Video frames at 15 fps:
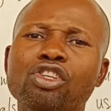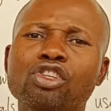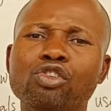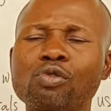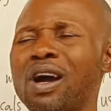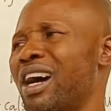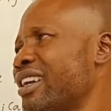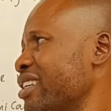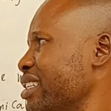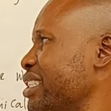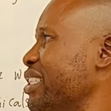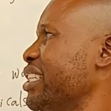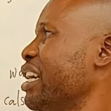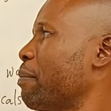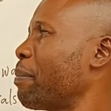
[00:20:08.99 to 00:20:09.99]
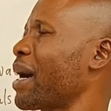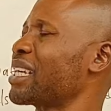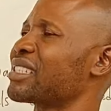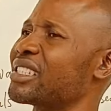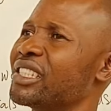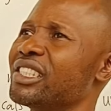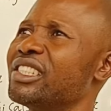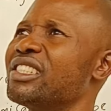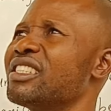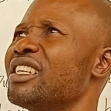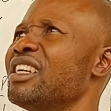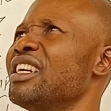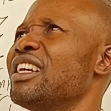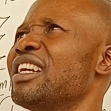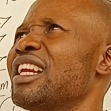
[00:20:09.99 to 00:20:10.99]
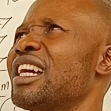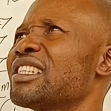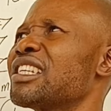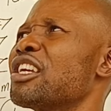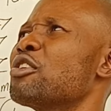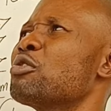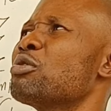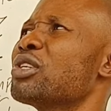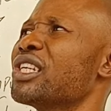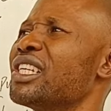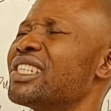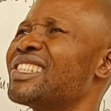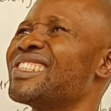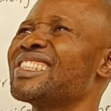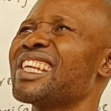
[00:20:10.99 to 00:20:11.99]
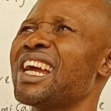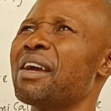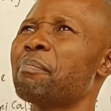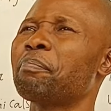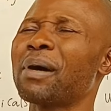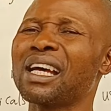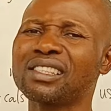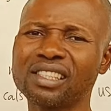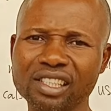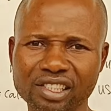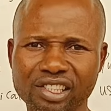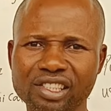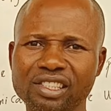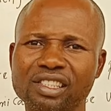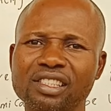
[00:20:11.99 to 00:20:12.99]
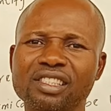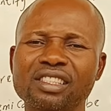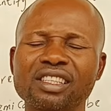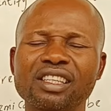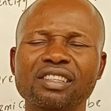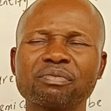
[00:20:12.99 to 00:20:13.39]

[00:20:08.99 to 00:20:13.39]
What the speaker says: you are reading a passage. Let's say you read 10 passages.